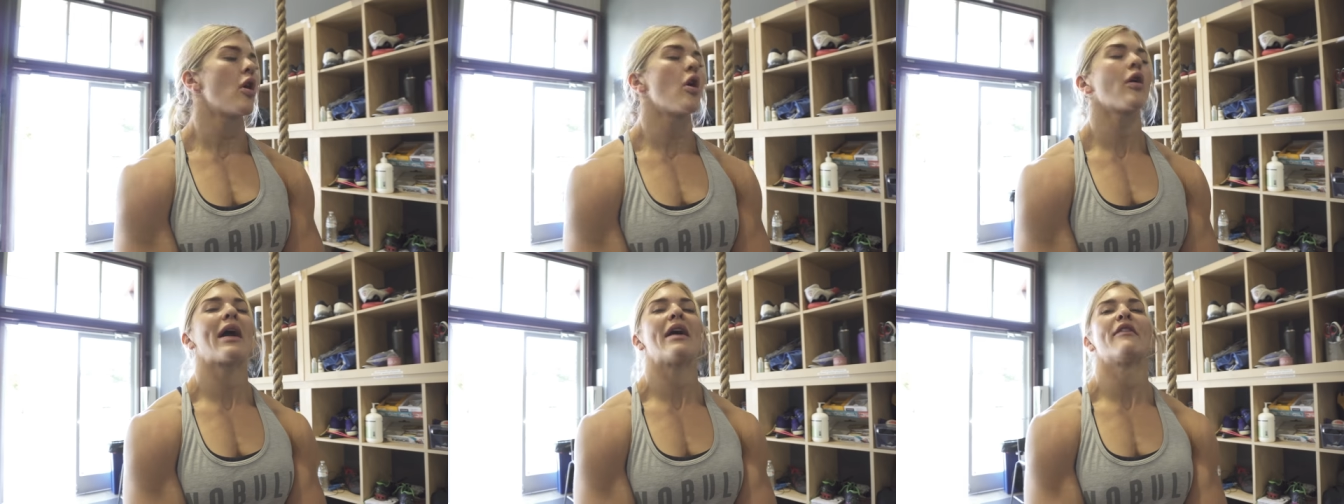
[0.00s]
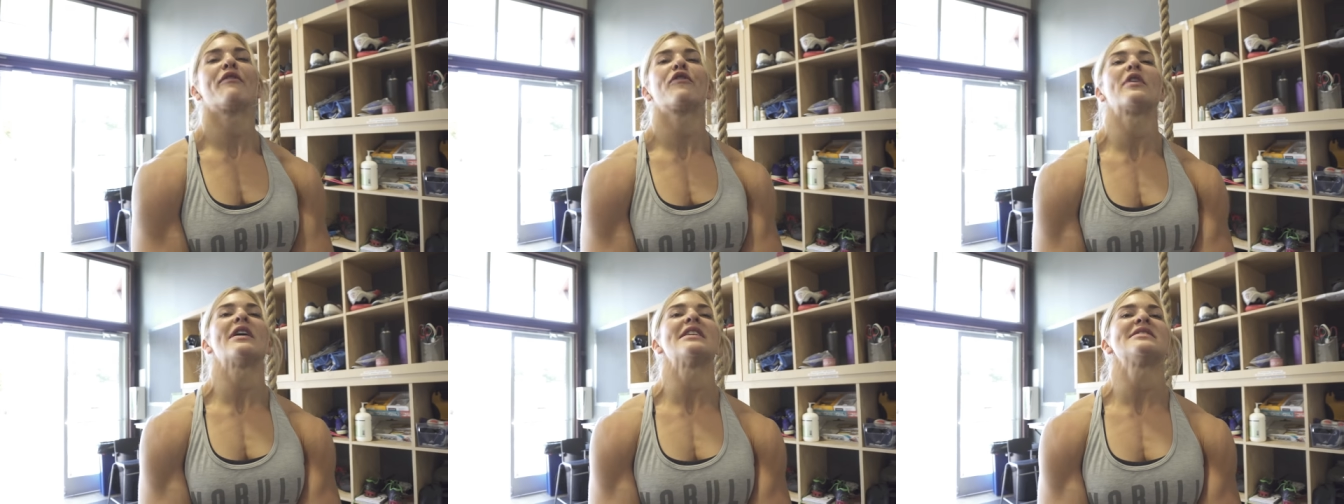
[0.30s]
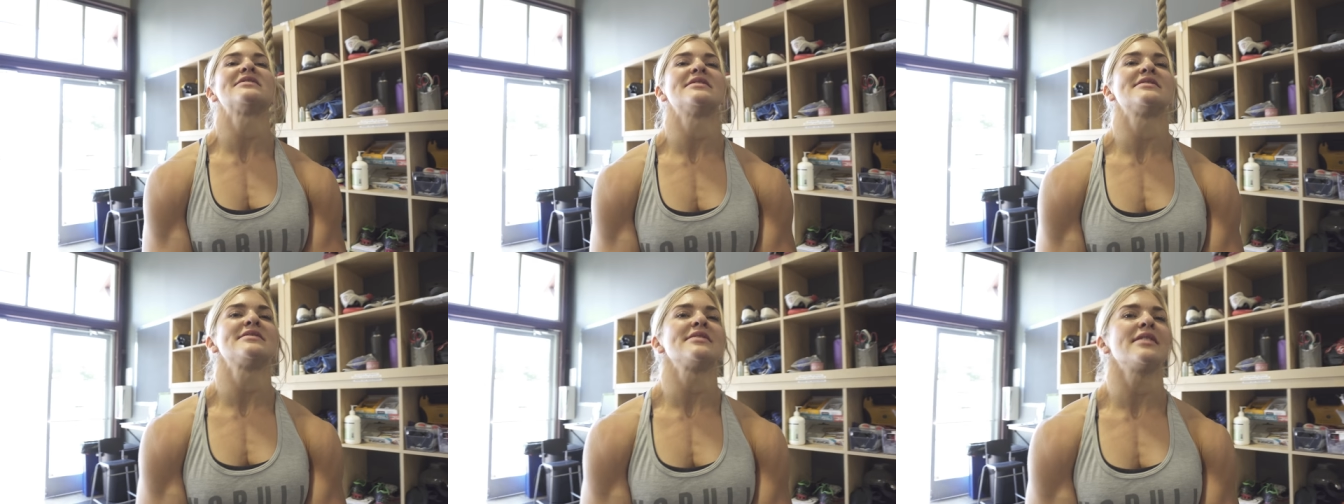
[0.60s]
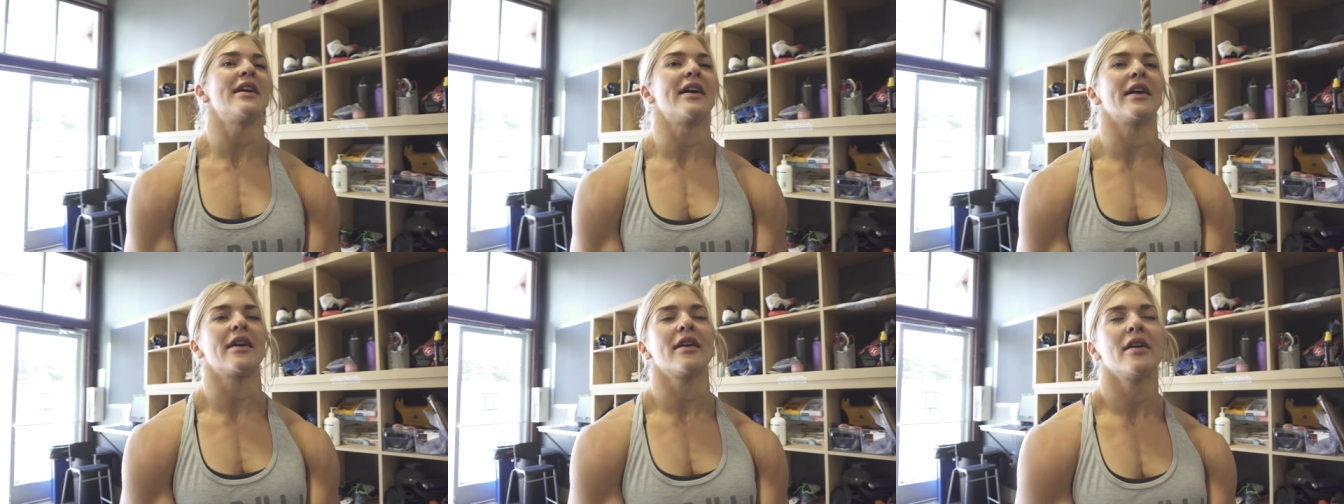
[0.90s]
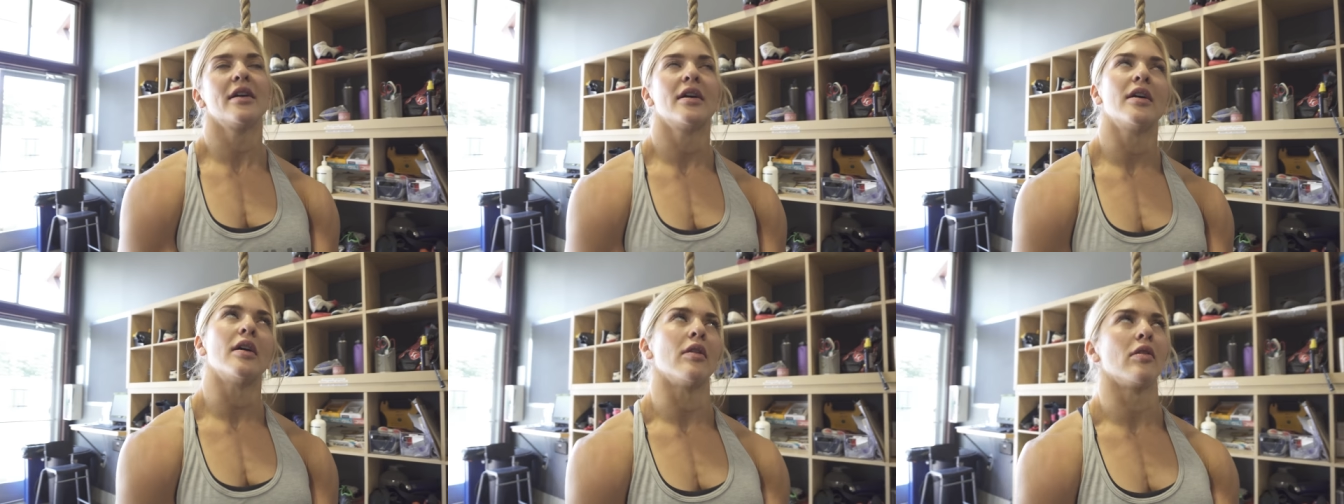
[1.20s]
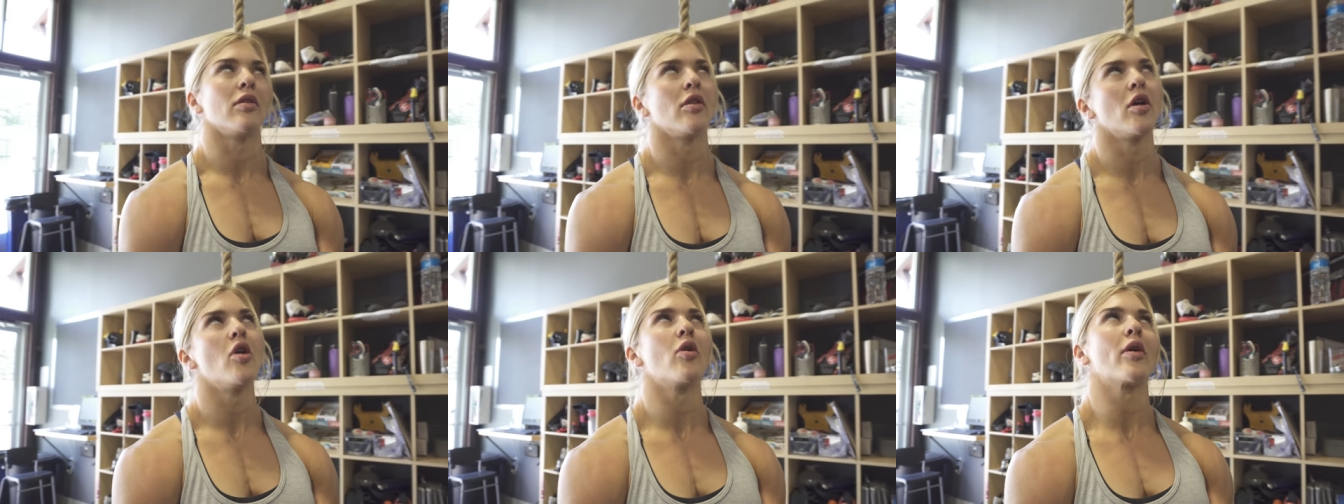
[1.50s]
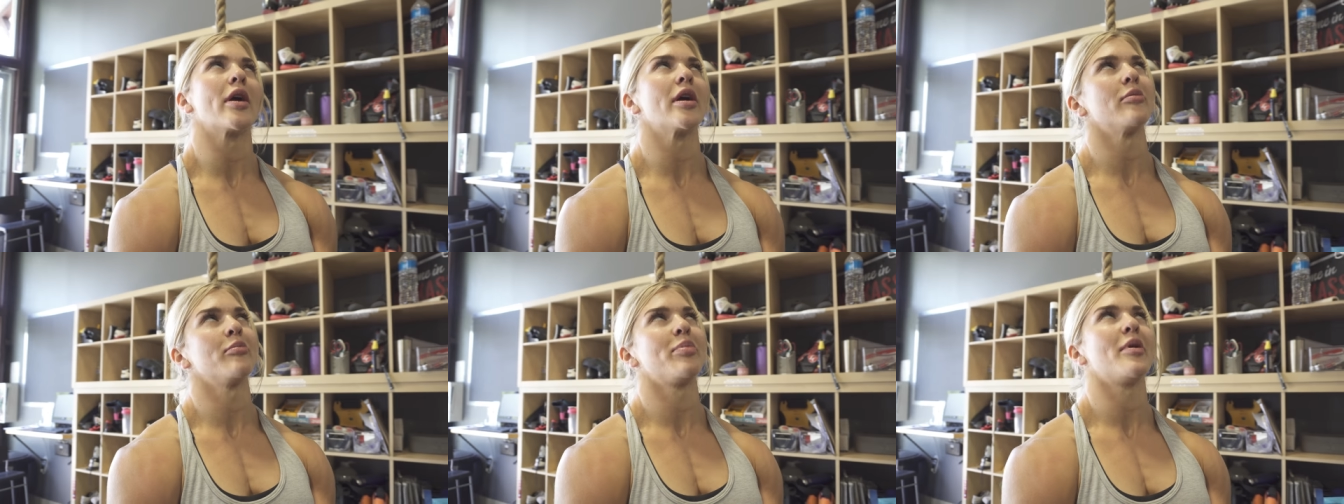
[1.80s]
Okay, for instance, like
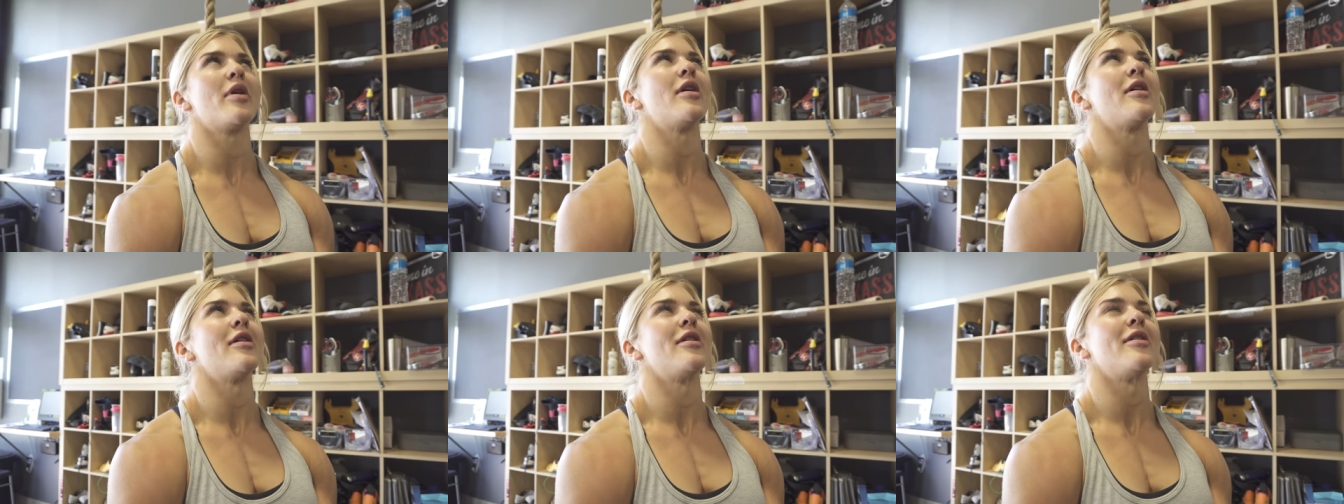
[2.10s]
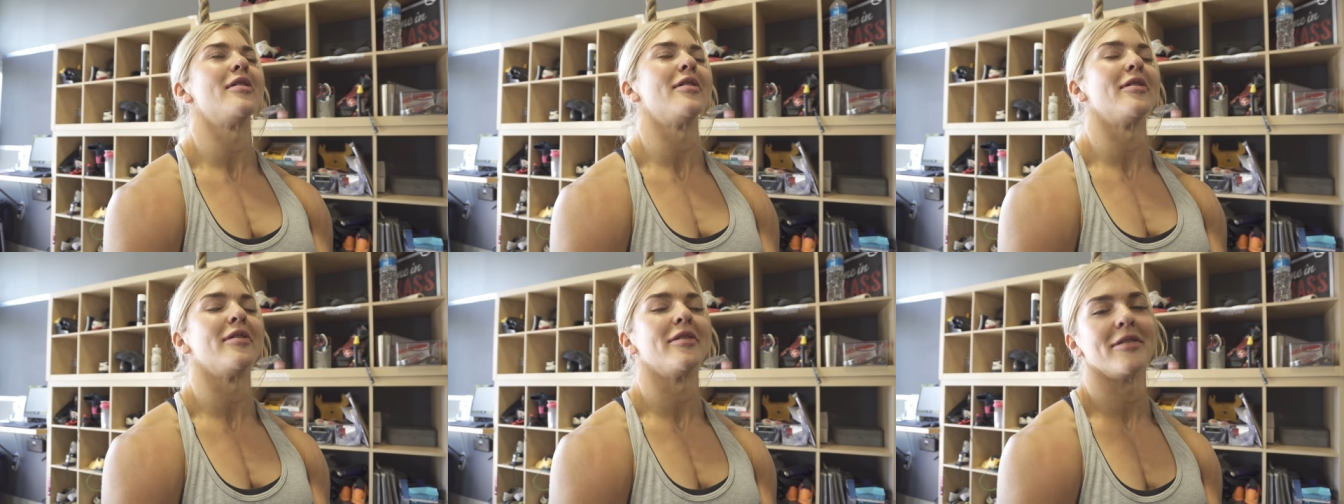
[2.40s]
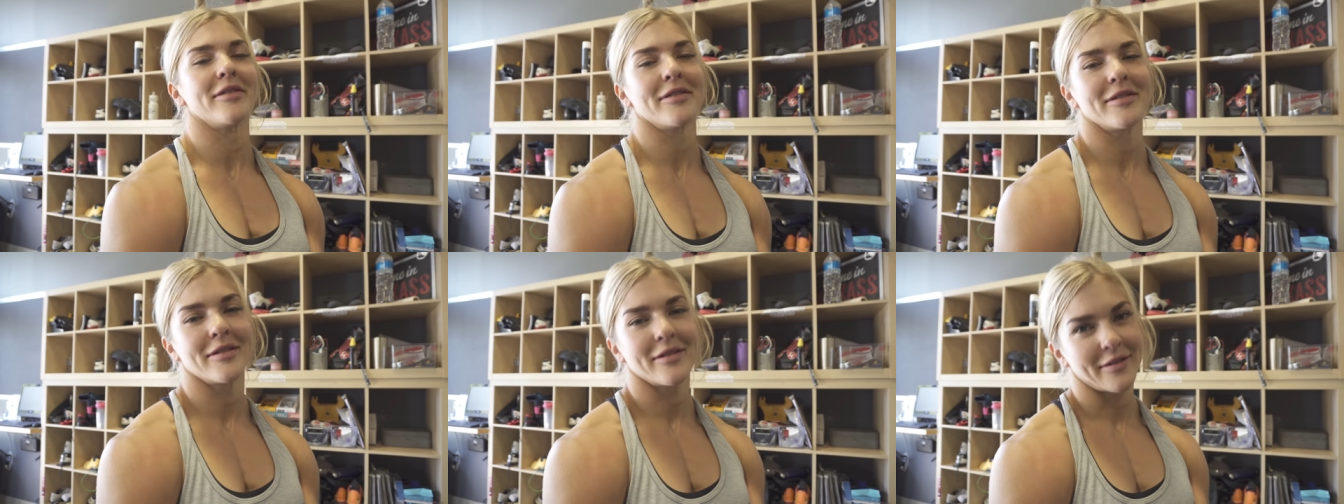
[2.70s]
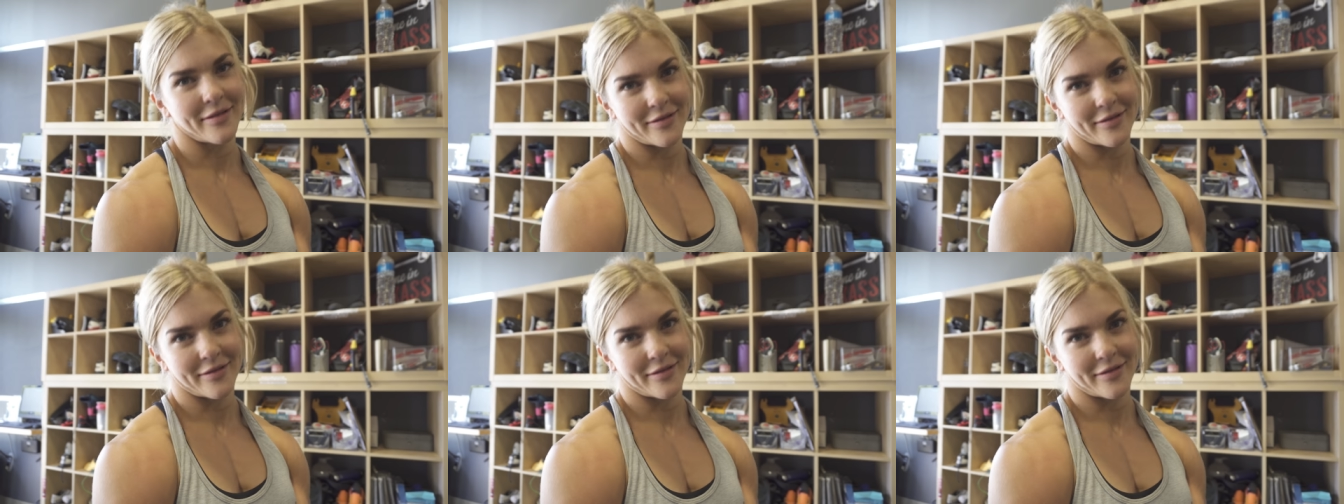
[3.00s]
Logan Paul.